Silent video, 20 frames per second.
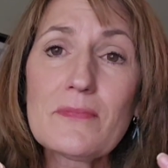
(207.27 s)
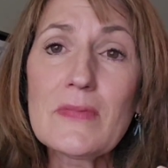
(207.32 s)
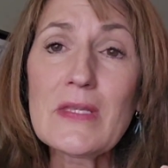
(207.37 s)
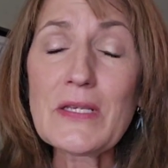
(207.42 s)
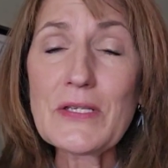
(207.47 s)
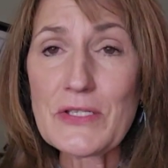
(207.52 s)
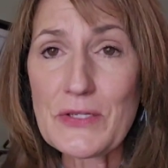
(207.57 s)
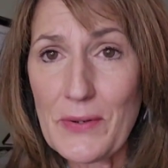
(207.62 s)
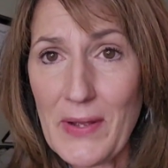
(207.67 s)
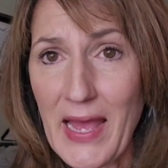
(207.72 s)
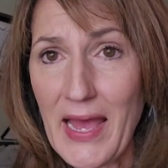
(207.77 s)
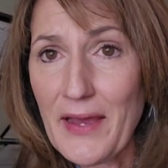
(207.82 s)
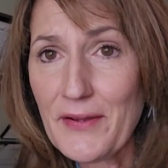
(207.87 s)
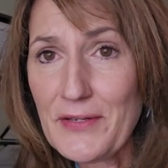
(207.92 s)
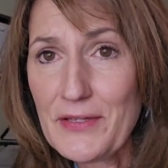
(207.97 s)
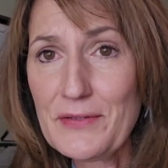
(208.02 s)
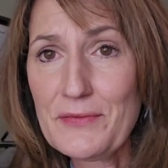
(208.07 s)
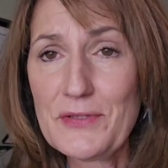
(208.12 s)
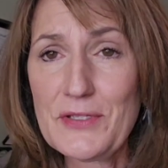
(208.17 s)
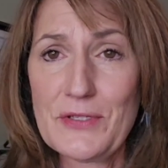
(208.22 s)
So how do
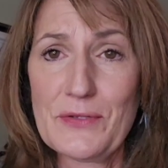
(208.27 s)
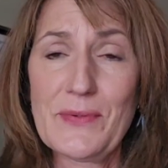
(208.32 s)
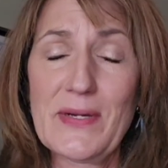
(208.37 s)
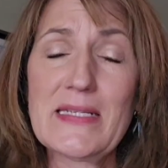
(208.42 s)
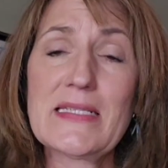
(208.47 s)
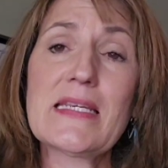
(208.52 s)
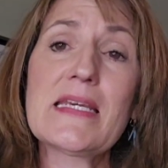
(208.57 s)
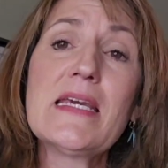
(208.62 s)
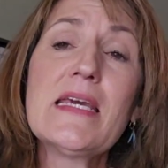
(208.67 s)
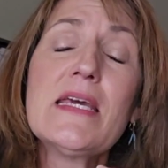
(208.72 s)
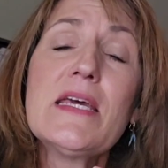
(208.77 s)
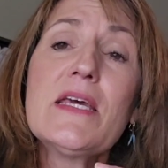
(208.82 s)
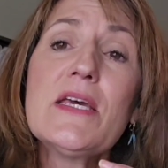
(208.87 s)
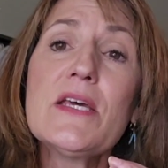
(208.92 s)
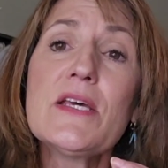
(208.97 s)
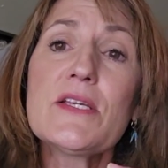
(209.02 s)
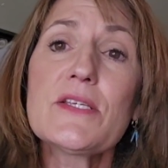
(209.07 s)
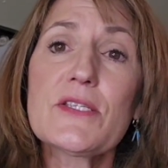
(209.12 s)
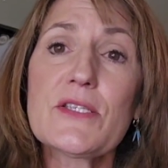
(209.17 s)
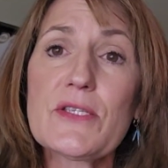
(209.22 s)
you do it?
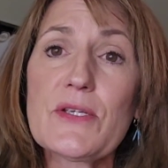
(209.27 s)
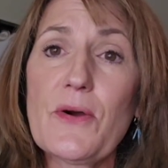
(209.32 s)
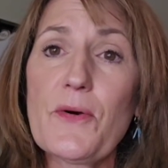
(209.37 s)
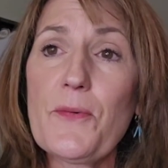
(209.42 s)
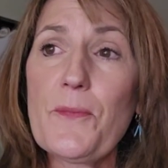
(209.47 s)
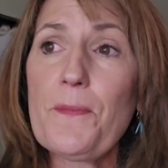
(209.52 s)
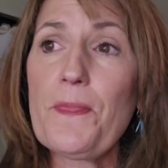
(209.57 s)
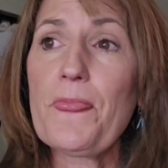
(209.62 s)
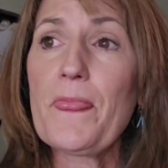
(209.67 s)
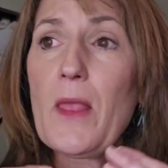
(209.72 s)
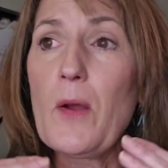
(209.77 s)
So